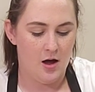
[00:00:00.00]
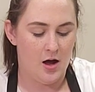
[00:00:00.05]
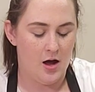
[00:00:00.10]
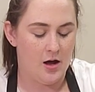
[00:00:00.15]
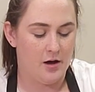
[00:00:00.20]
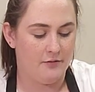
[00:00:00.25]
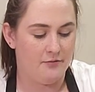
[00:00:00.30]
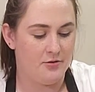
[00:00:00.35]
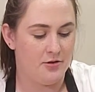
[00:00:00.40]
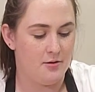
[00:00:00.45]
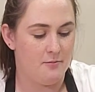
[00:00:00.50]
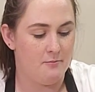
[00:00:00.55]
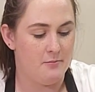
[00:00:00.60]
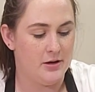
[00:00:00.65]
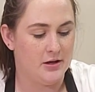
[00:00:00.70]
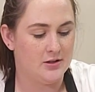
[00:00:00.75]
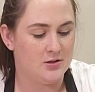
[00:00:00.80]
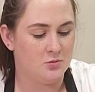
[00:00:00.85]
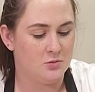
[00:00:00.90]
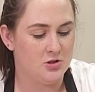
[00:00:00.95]
of the
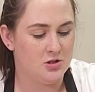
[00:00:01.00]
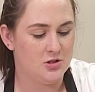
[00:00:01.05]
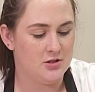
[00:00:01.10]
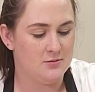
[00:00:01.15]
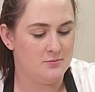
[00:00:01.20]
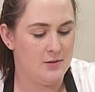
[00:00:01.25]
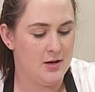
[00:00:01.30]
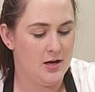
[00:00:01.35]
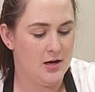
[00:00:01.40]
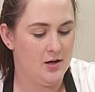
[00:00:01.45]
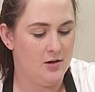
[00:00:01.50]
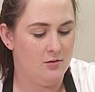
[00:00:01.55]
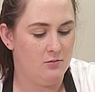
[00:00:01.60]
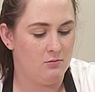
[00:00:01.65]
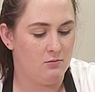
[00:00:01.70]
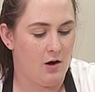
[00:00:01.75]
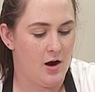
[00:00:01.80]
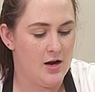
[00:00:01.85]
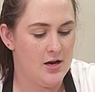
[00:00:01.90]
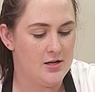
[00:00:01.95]
mix we just made
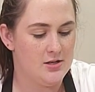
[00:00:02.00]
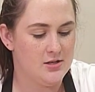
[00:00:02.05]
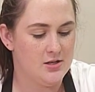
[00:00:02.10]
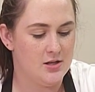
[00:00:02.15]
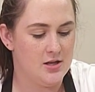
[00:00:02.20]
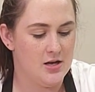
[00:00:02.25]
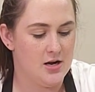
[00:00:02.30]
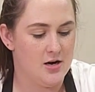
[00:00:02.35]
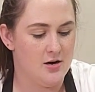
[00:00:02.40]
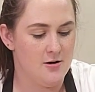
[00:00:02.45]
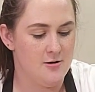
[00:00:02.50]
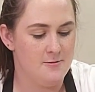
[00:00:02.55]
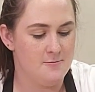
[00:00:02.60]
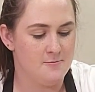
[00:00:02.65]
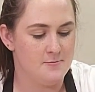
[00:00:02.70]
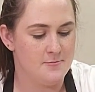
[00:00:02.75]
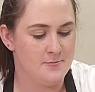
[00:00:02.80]
right into there.